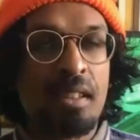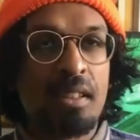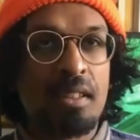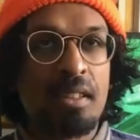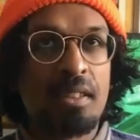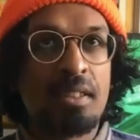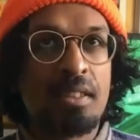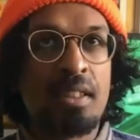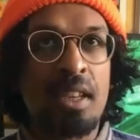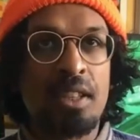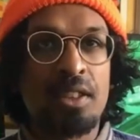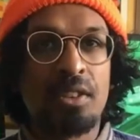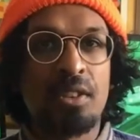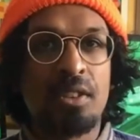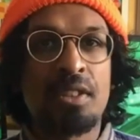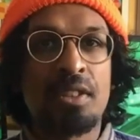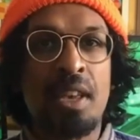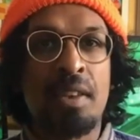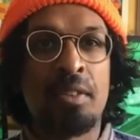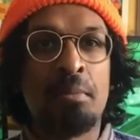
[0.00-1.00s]
six or
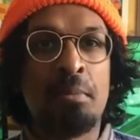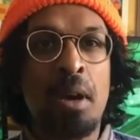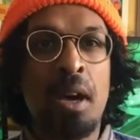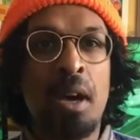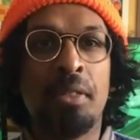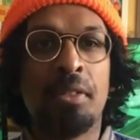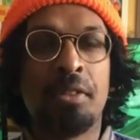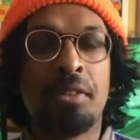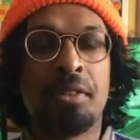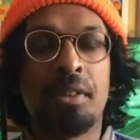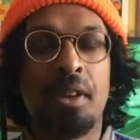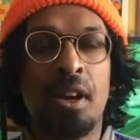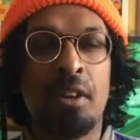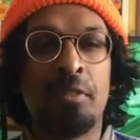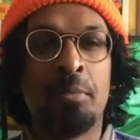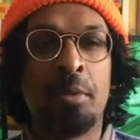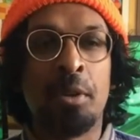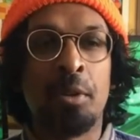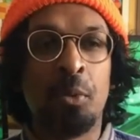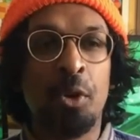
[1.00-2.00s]
seven months,
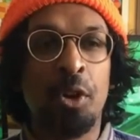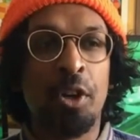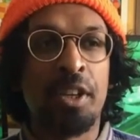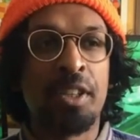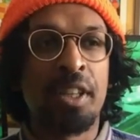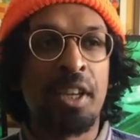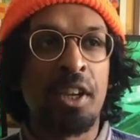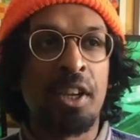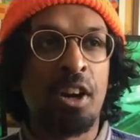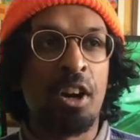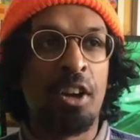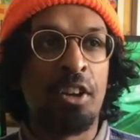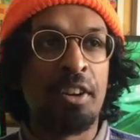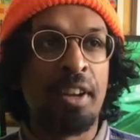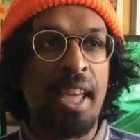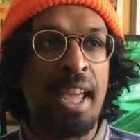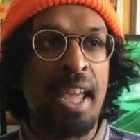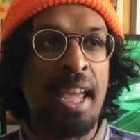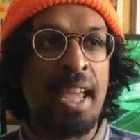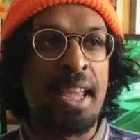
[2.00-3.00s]
I've been working on
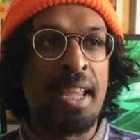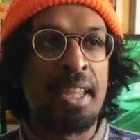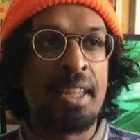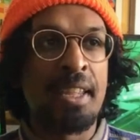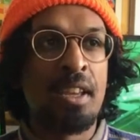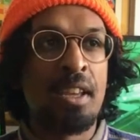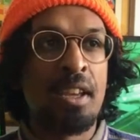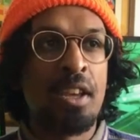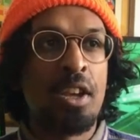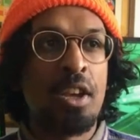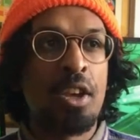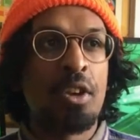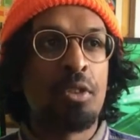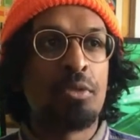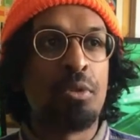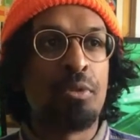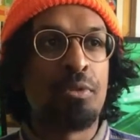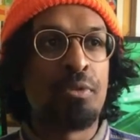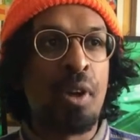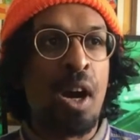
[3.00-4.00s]
a
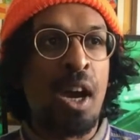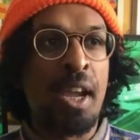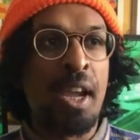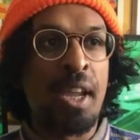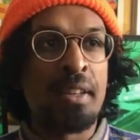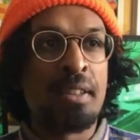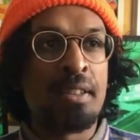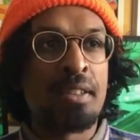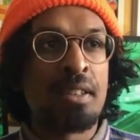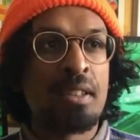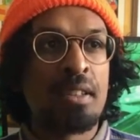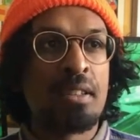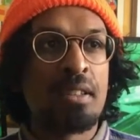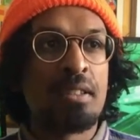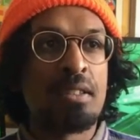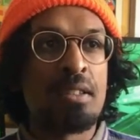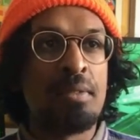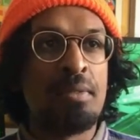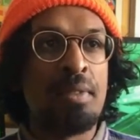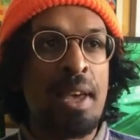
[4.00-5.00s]
refined,
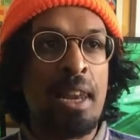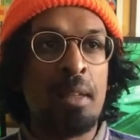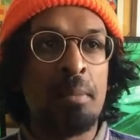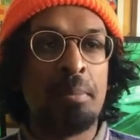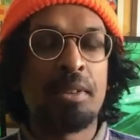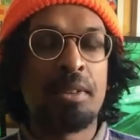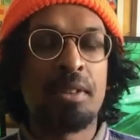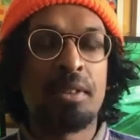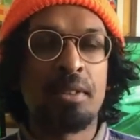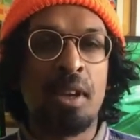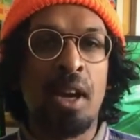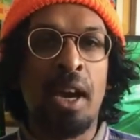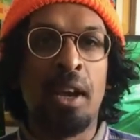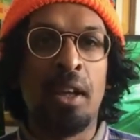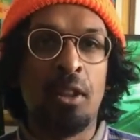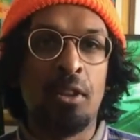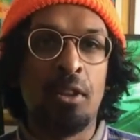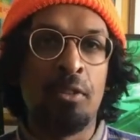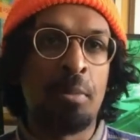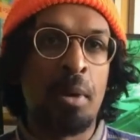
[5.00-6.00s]
developed
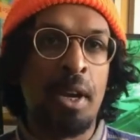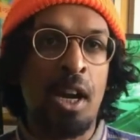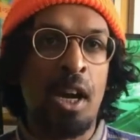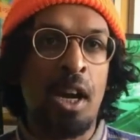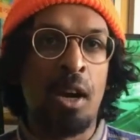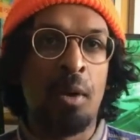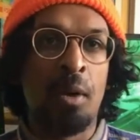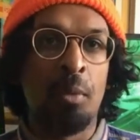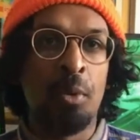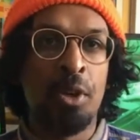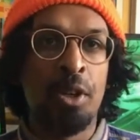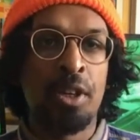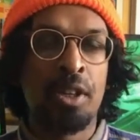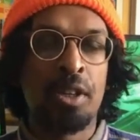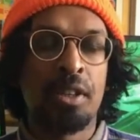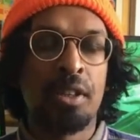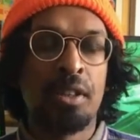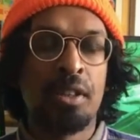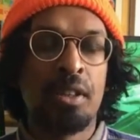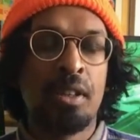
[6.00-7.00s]
style of my artwork.
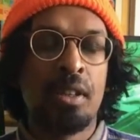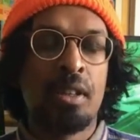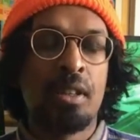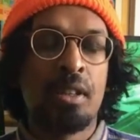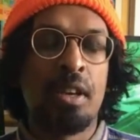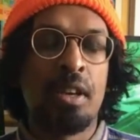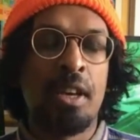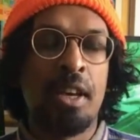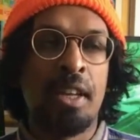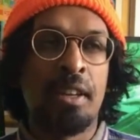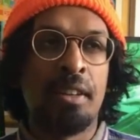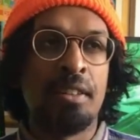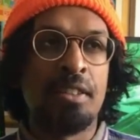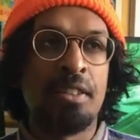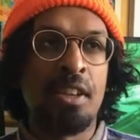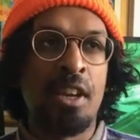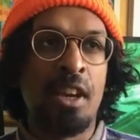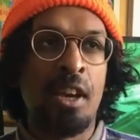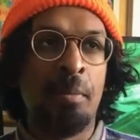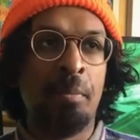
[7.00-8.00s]
And...
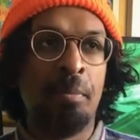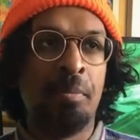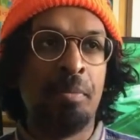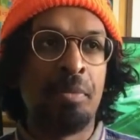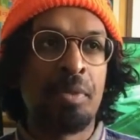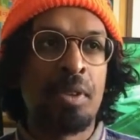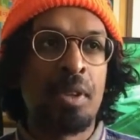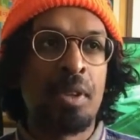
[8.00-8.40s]
Um,